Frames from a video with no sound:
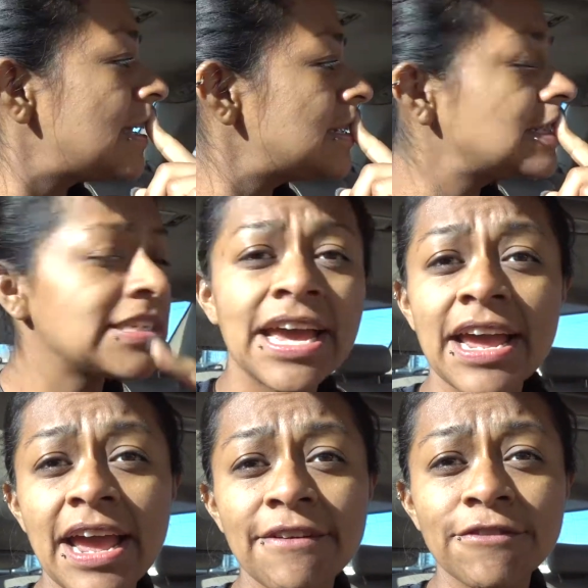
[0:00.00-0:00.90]
And
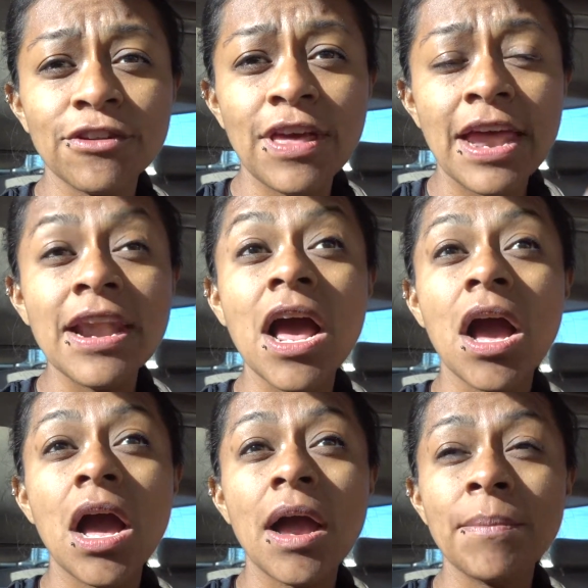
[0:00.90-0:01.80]
after that,
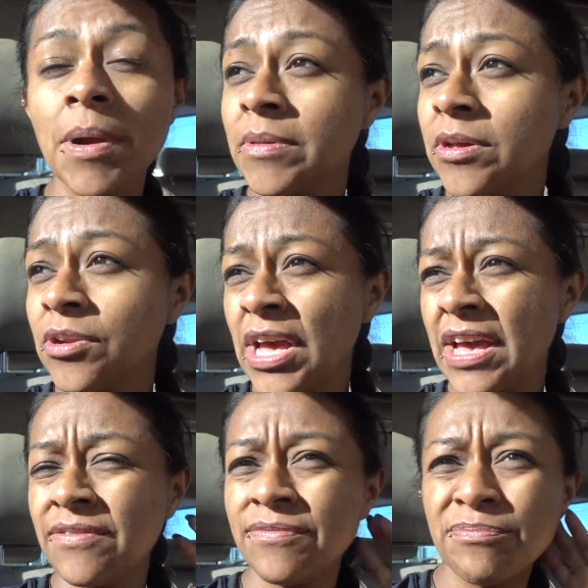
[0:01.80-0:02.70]
I'm probably gonna
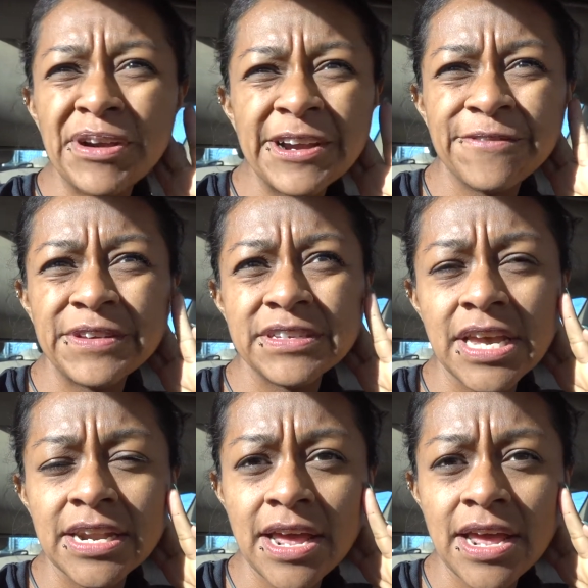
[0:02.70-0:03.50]
have breakfast. I